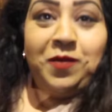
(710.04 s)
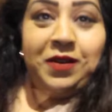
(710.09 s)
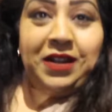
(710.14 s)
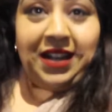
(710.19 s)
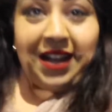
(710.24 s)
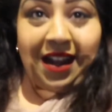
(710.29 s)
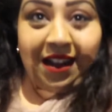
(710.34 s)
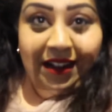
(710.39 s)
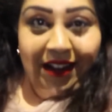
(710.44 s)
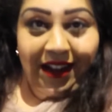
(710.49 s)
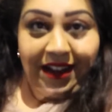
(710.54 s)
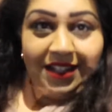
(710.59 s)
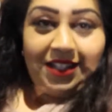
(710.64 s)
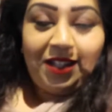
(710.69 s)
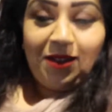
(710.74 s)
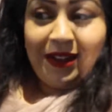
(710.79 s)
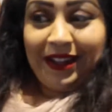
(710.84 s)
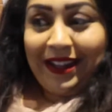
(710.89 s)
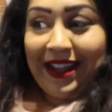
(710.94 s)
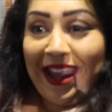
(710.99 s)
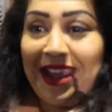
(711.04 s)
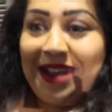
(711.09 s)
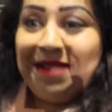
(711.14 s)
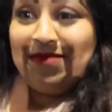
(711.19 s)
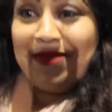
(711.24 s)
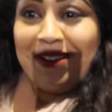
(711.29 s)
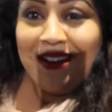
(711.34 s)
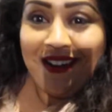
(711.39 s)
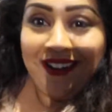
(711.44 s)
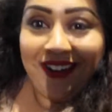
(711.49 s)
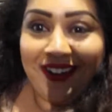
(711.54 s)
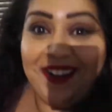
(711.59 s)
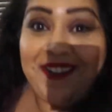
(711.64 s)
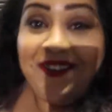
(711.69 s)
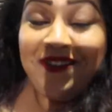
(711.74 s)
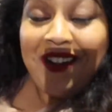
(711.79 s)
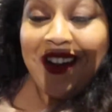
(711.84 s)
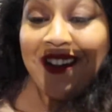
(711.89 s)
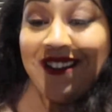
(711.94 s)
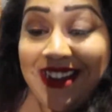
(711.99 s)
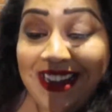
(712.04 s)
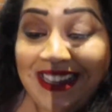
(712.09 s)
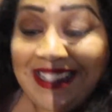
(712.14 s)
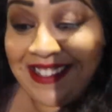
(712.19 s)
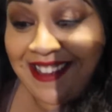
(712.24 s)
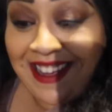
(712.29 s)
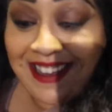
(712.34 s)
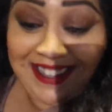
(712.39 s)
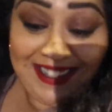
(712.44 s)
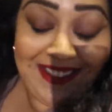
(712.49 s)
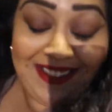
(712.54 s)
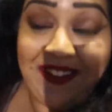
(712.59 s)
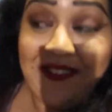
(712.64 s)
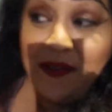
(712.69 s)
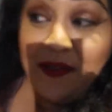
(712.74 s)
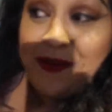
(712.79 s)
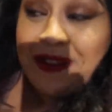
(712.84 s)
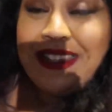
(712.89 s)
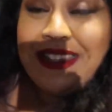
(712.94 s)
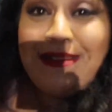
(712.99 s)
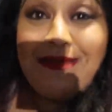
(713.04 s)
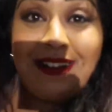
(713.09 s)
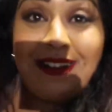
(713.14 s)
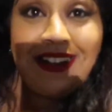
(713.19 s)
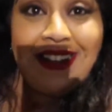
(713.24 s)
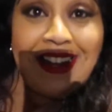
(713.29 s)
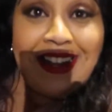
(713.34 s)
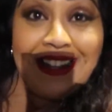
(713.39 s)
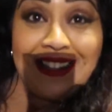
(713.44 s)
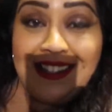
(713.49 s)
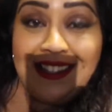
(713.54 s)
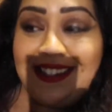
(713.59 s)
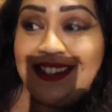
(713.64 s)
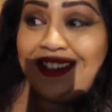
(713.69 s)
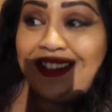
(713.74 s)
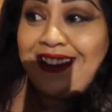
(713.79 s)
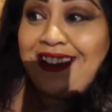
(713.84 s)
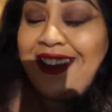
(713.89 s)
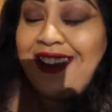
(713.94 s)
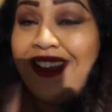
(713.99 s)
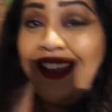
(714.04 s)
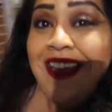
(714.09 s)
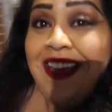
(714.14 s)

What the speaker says: We're now going to a gay bar and I'm very excited because I've never been to one in Leicester.